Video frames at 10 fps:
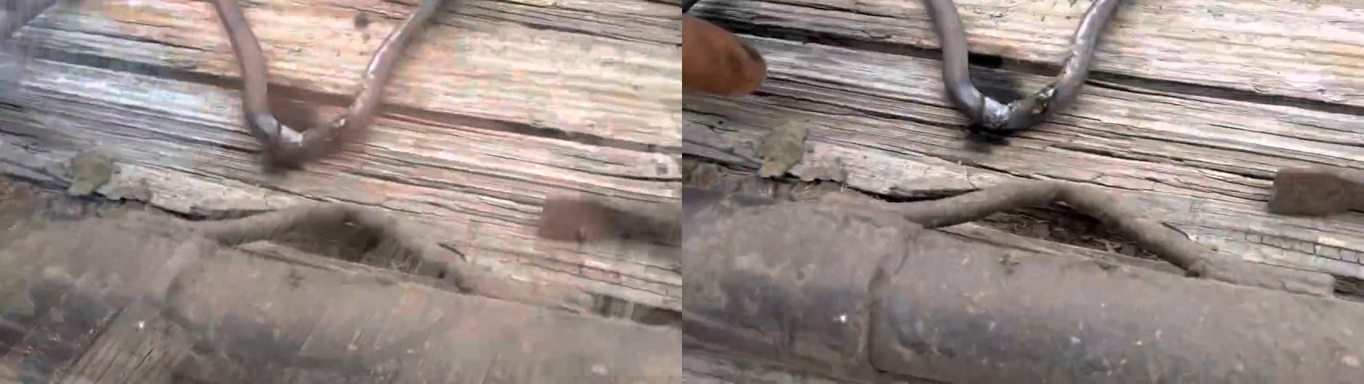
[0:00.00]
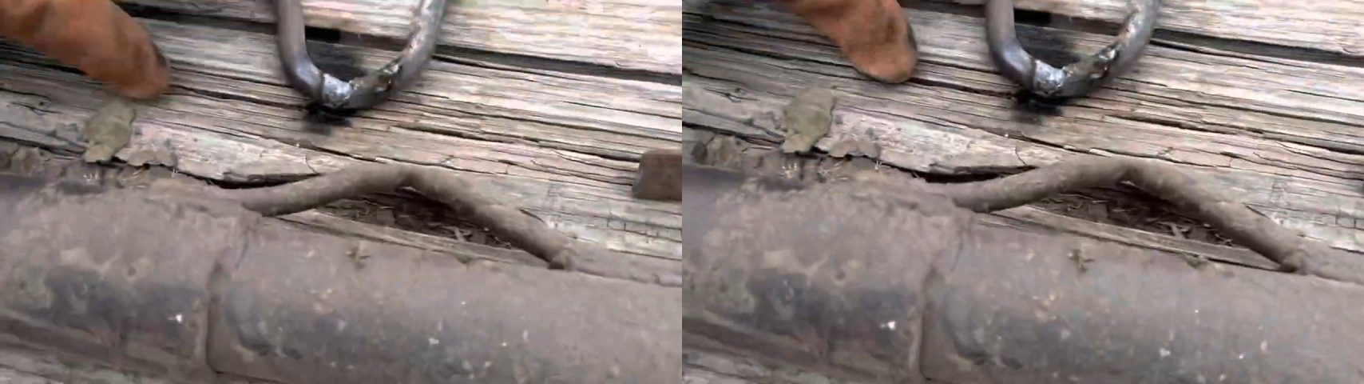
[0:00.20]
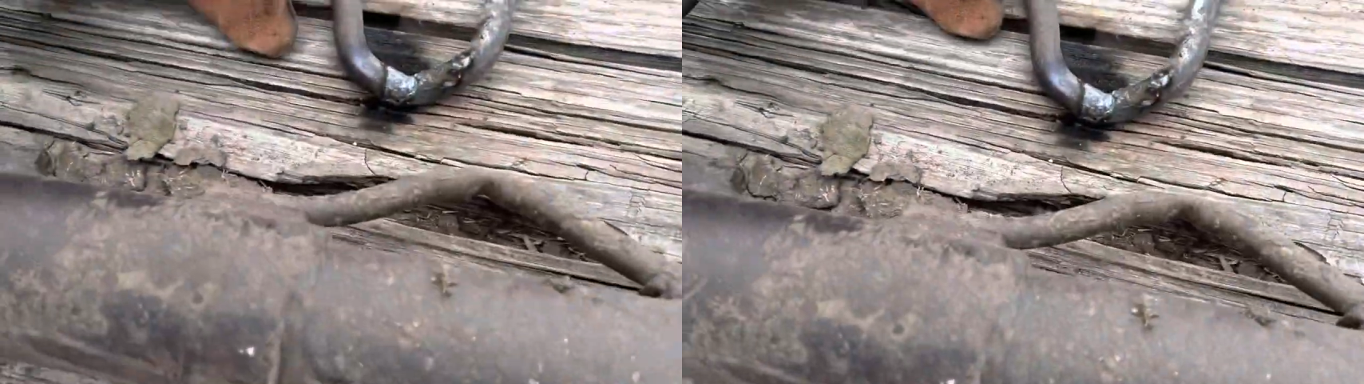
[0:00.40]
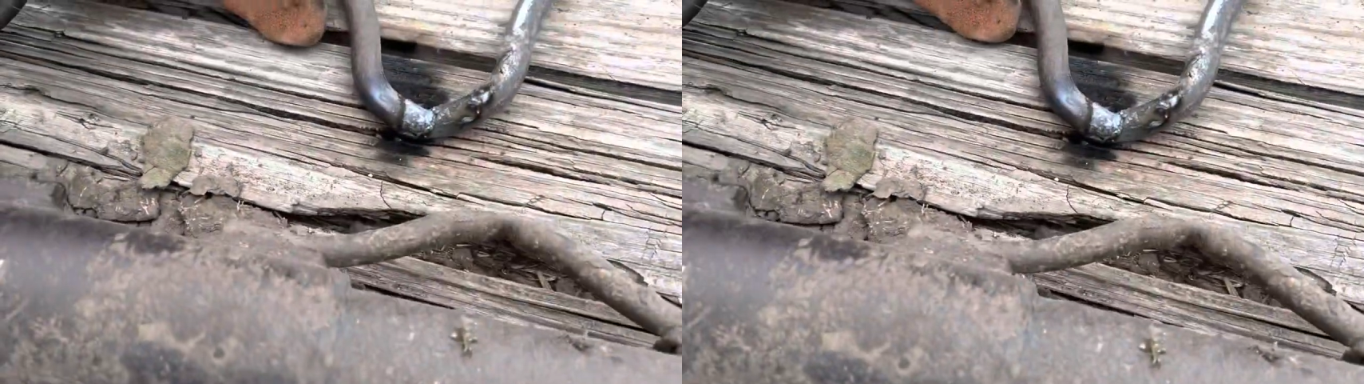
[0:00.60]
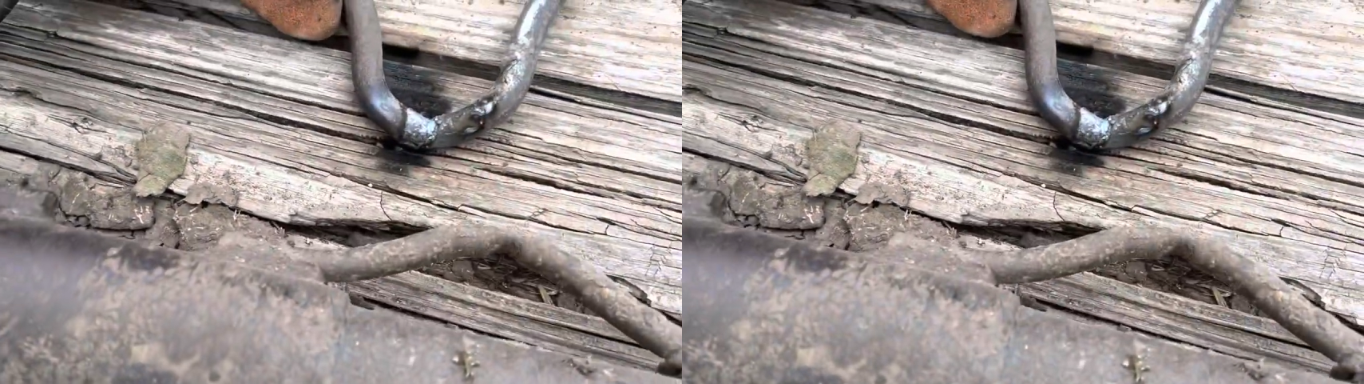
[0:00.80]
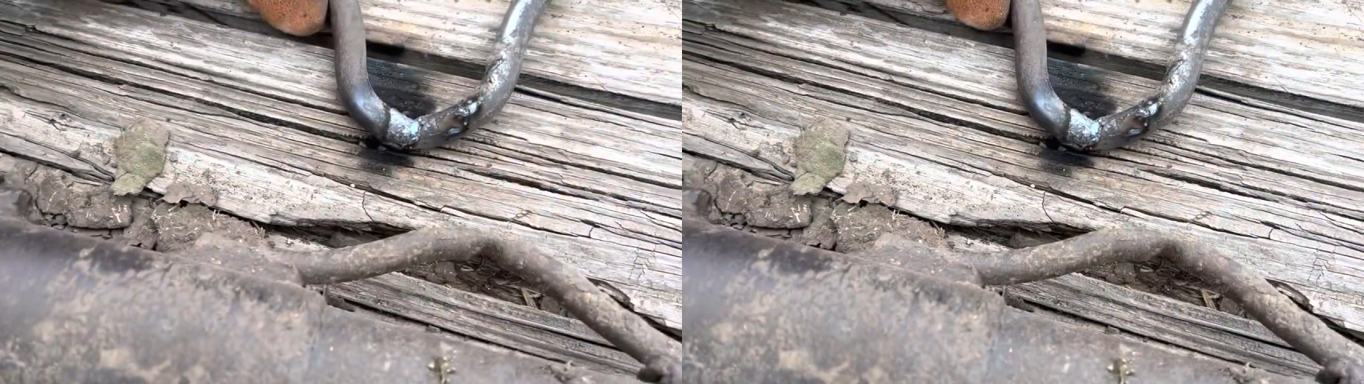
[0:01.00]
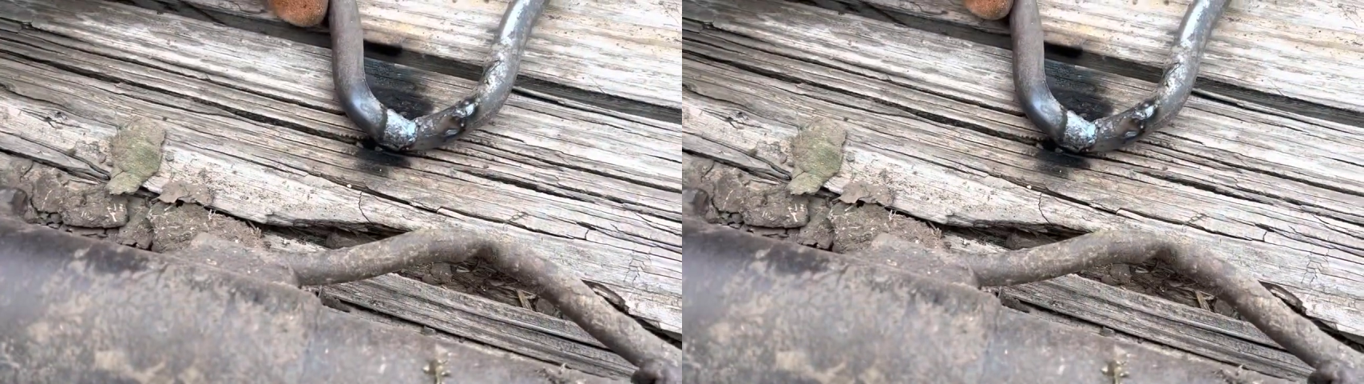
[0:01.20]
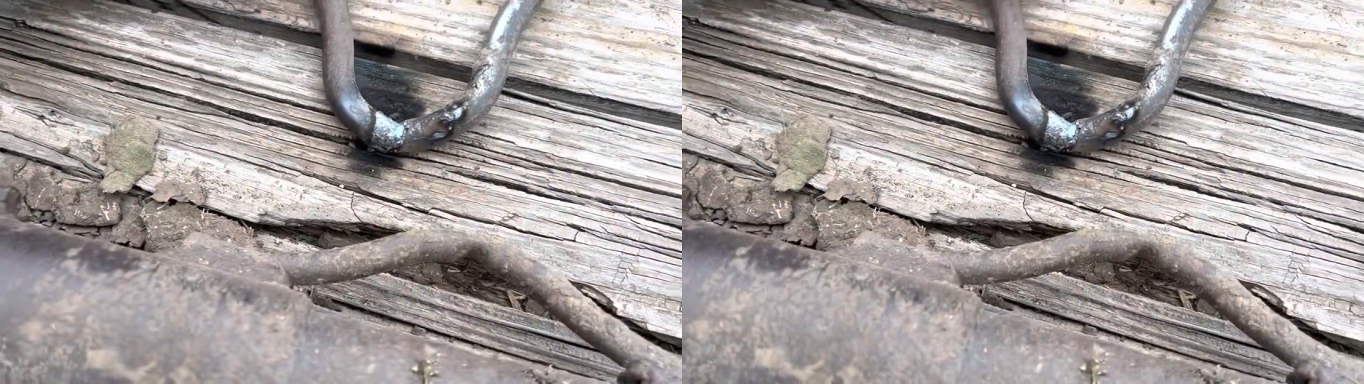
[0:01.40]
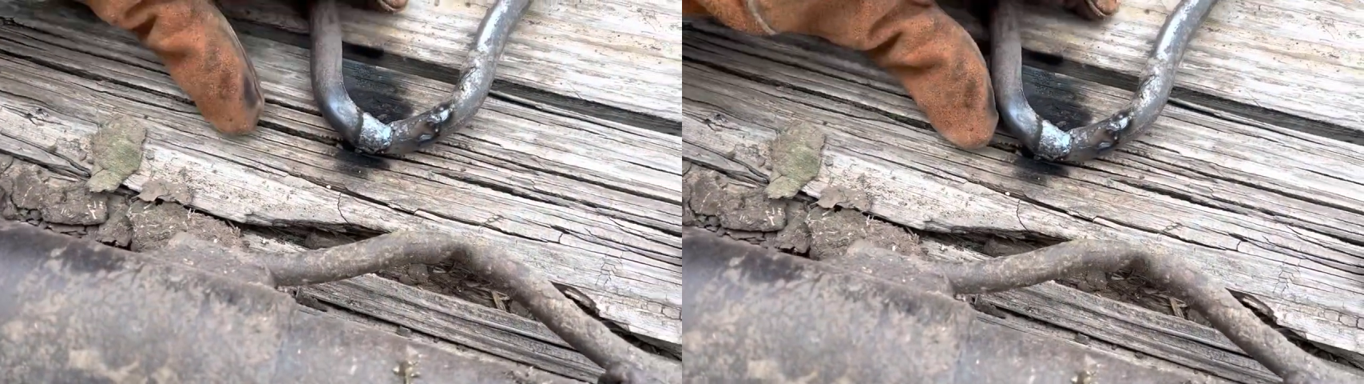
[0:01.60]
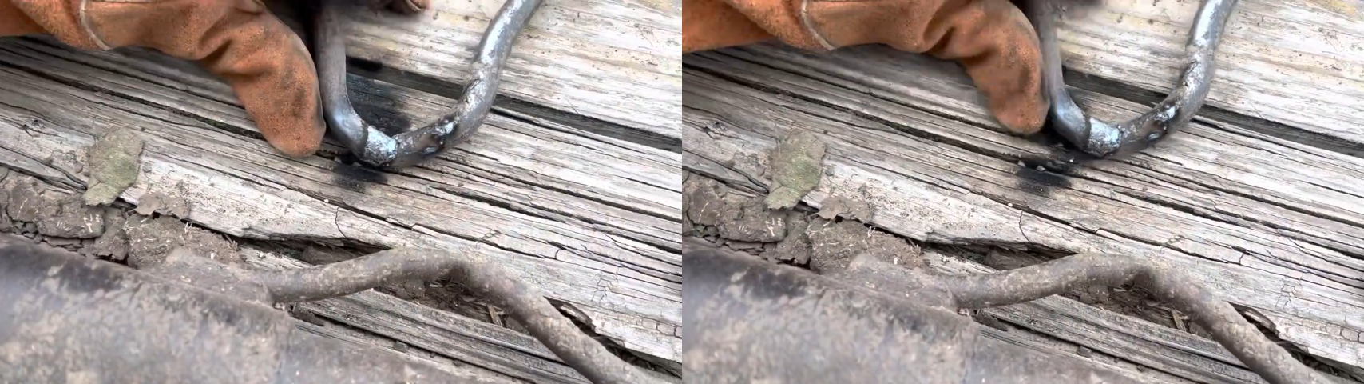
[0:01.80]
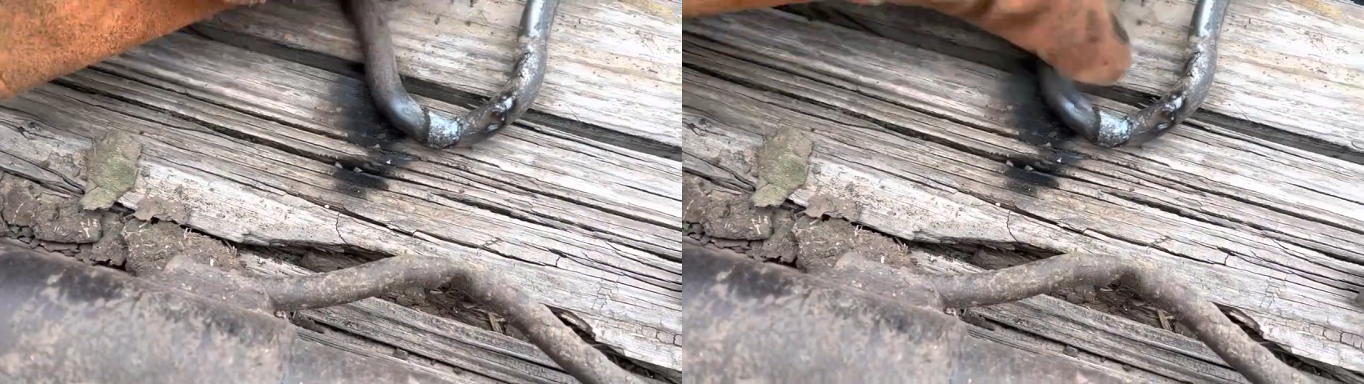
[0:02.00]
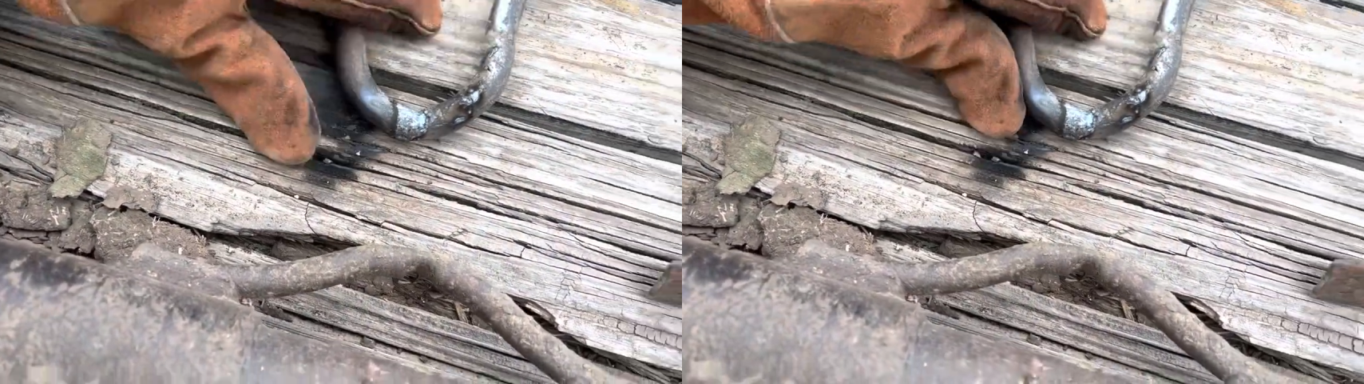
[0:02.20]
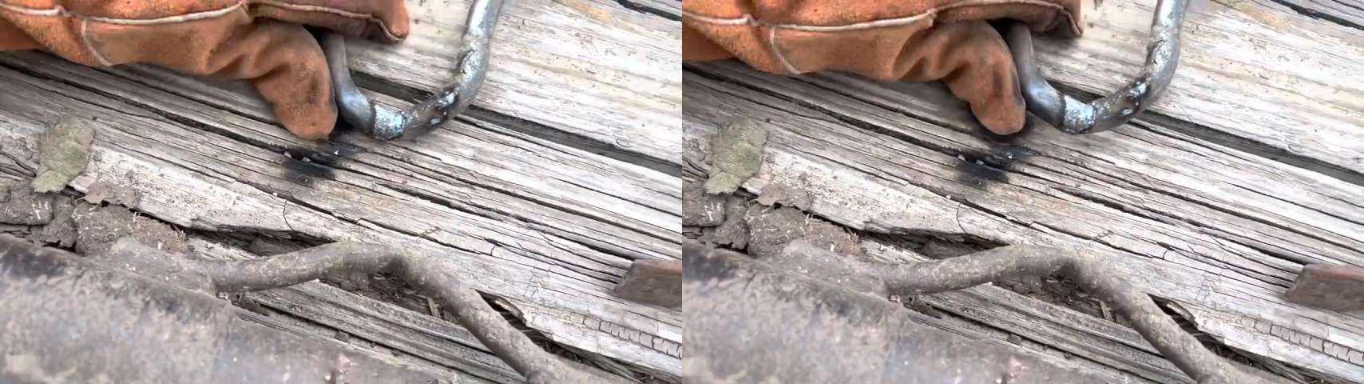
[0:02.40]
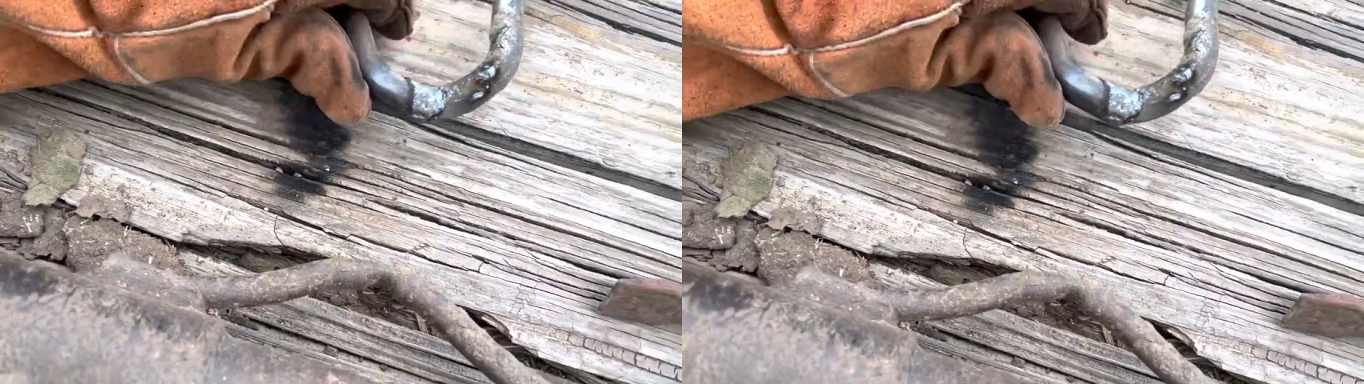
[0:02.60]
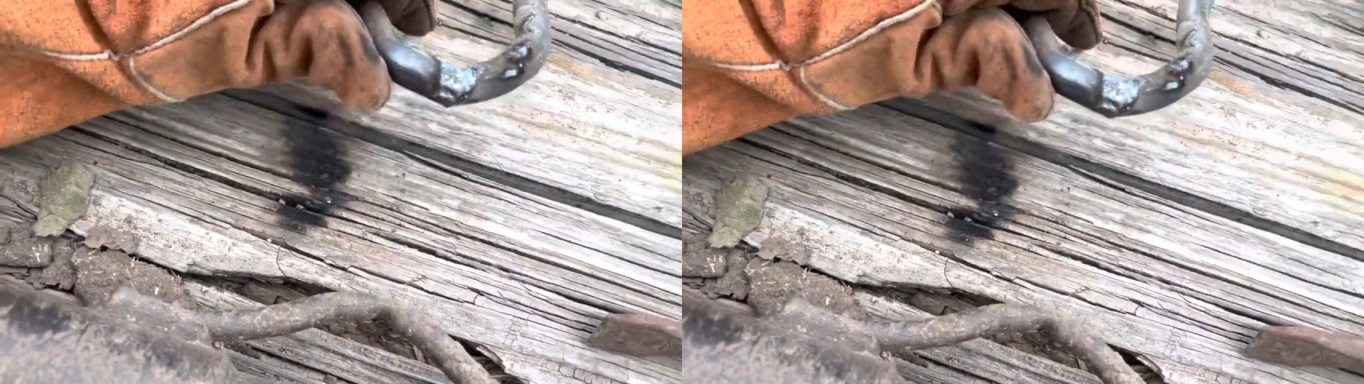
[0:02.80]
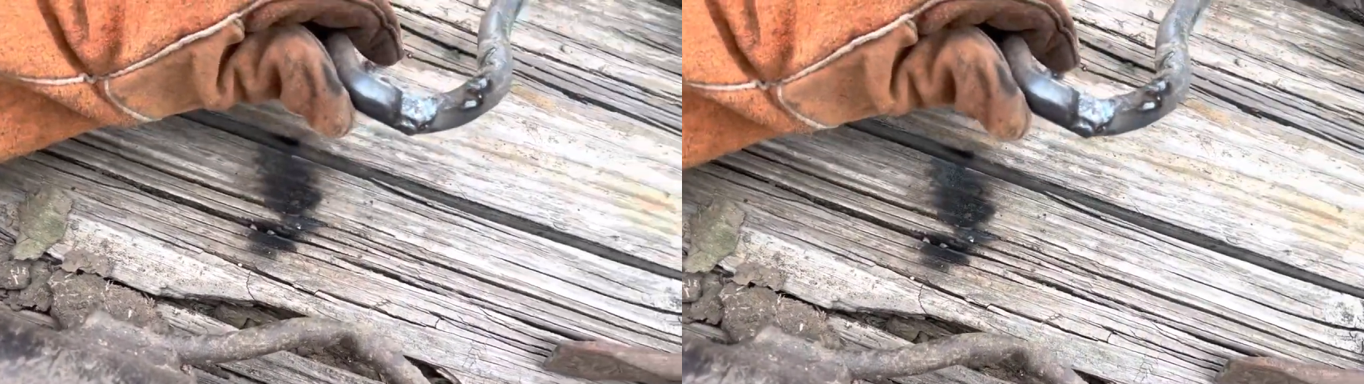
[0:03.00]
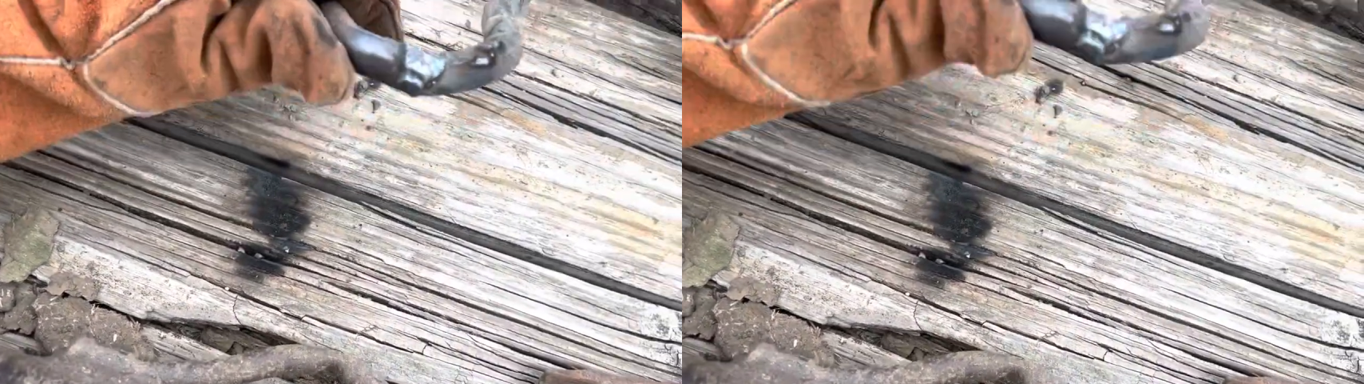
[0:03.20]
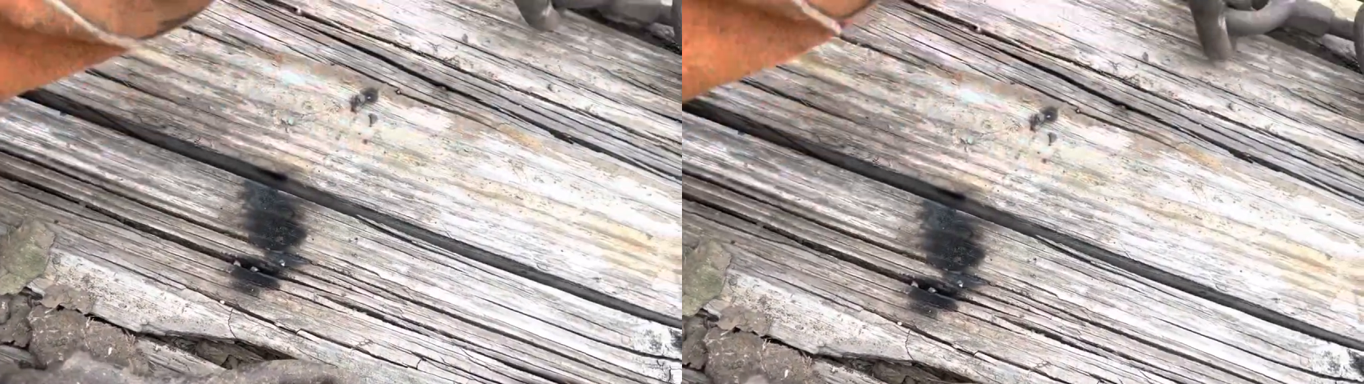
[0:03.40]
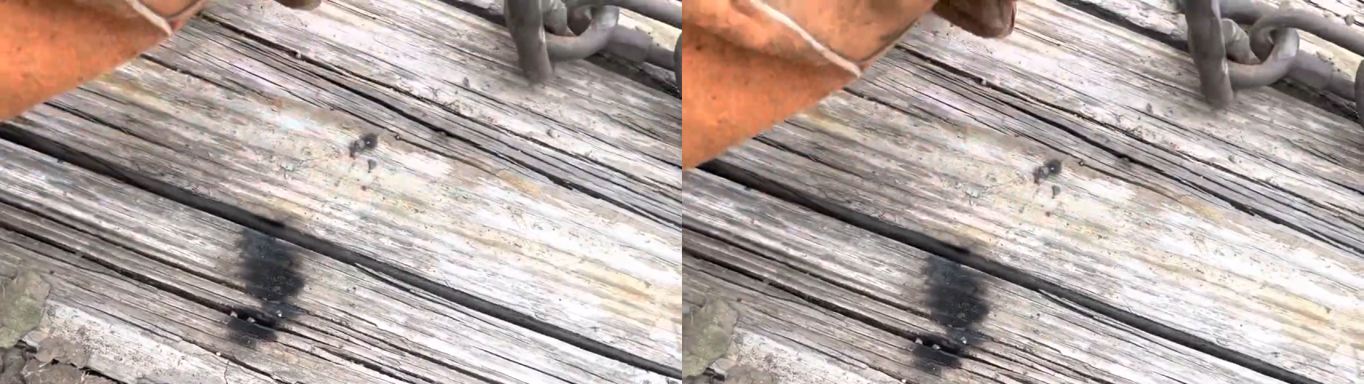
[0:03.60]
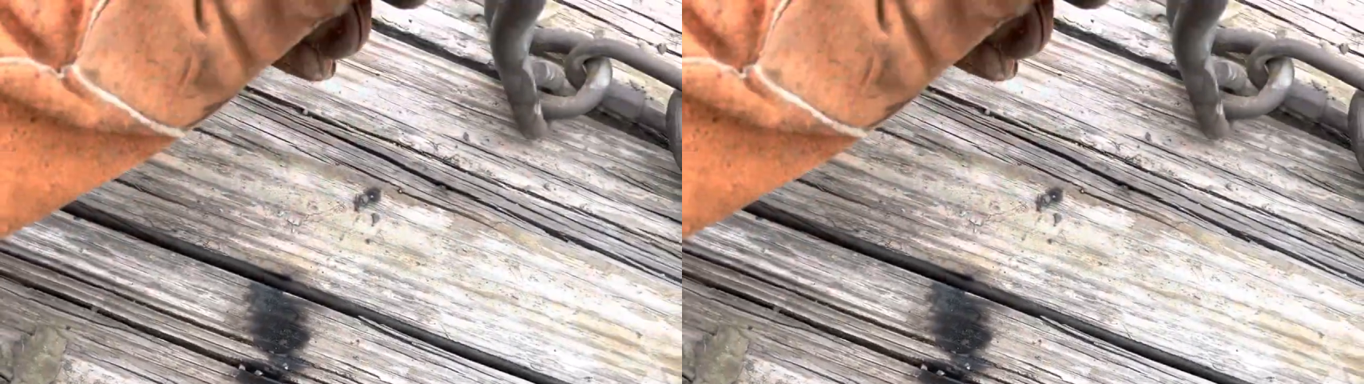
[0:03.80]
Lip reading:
(no speaker visible)